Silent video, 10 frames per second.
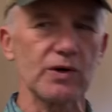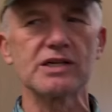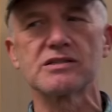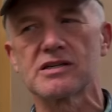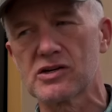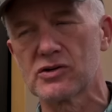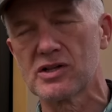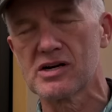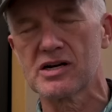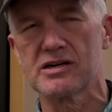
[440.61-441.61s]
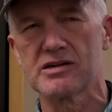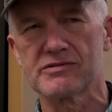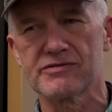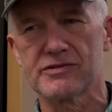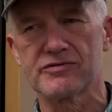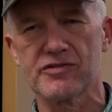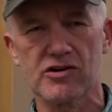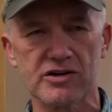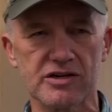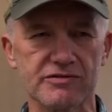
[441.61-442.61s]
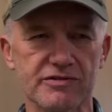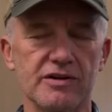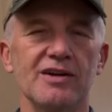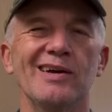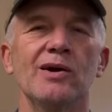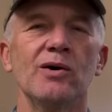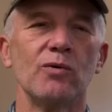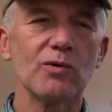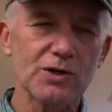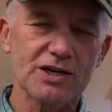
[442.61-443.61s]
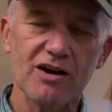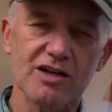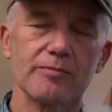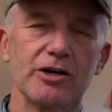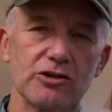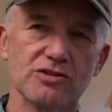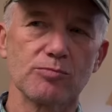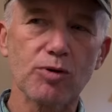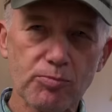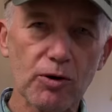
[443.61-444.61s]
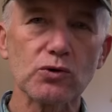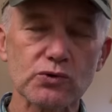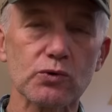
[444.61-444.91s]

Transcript: why it doesn't go long enough or far enough. What we're talking about is a proposed